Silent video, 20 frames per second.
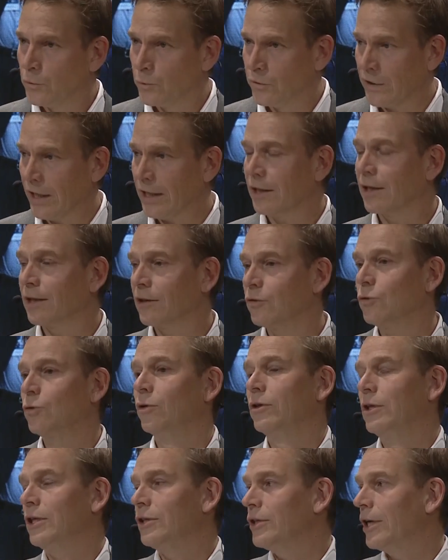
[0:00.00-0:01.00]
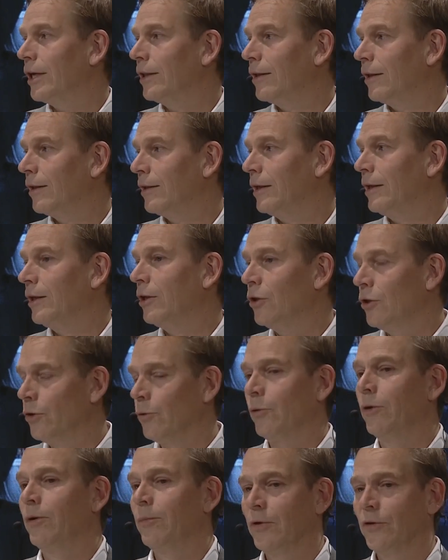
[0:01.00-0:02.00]
taking to the agenda the
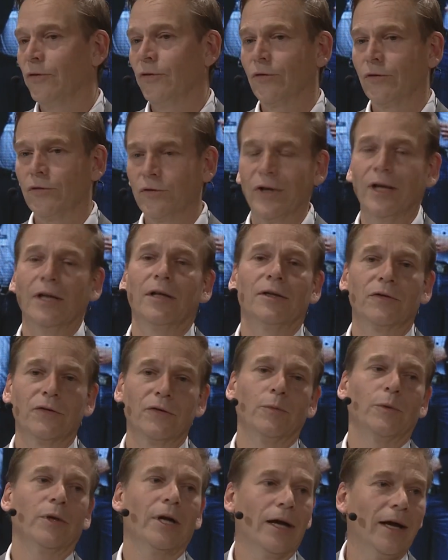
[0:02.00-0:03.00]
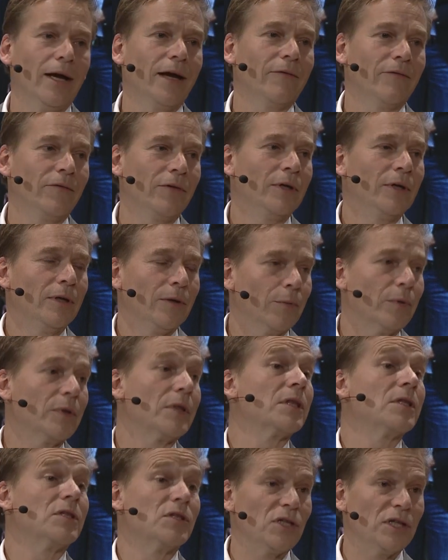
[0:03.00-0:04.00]
enormous challenge we have with
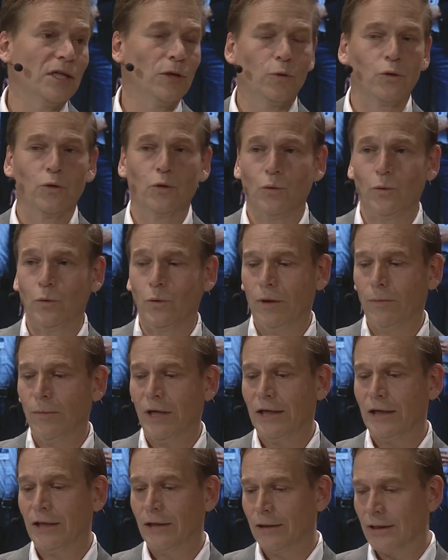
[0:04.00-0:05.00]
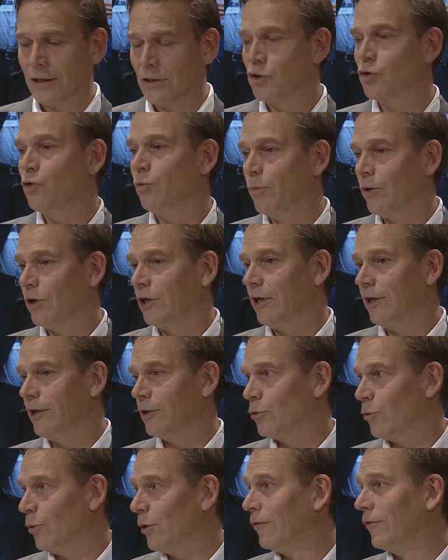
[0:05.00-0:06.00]
CO2 and making that super clear
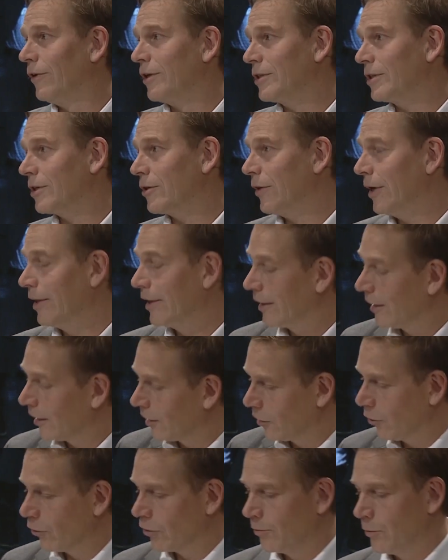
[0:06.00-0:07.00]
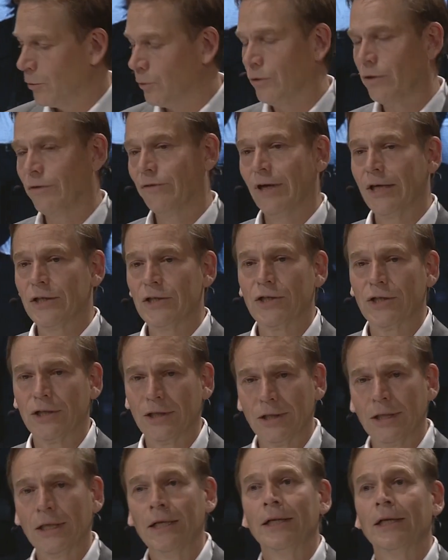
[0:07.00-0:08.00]
to all of us, creating a lot of
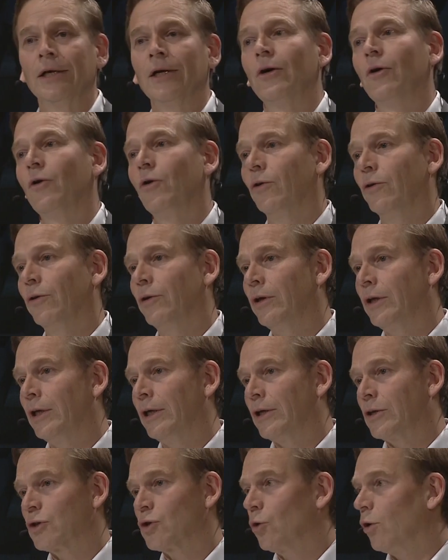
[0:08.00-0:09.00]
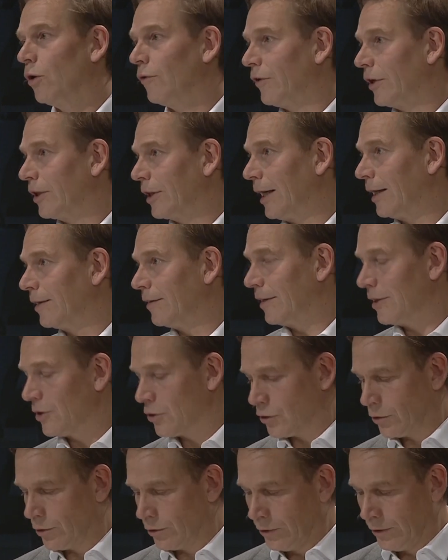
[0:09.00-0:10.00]
motivation on solving that
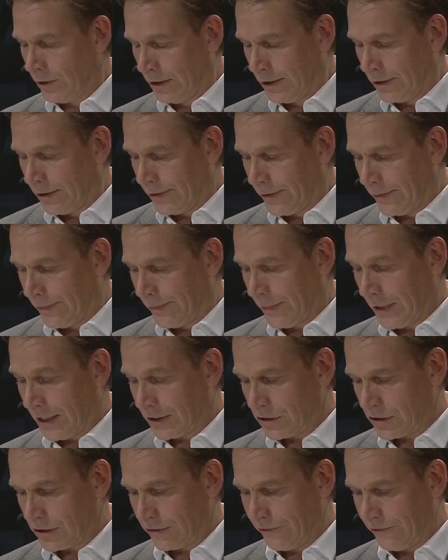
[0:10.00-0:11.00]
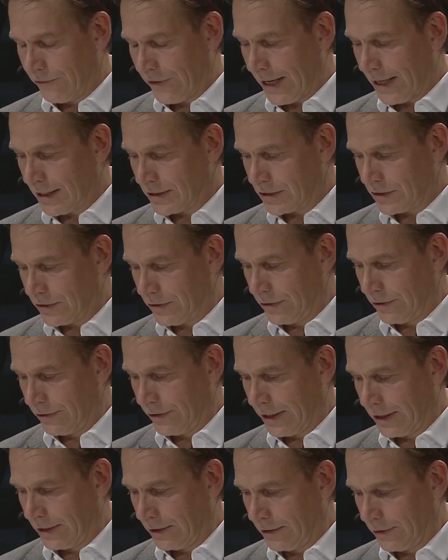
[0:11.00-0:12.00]
issue much faster
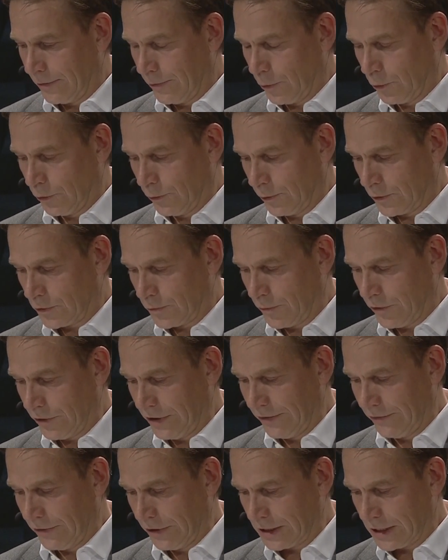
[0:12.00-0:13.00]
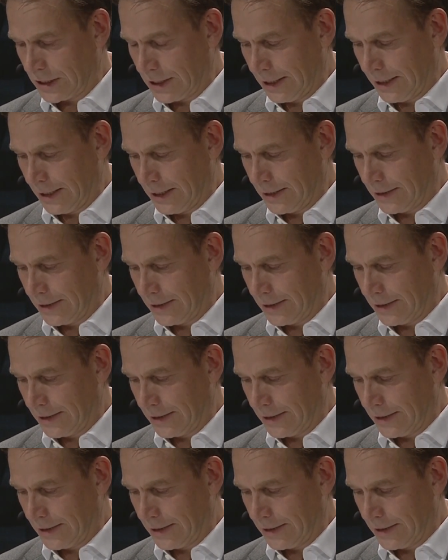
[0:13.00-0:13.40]
than what was previously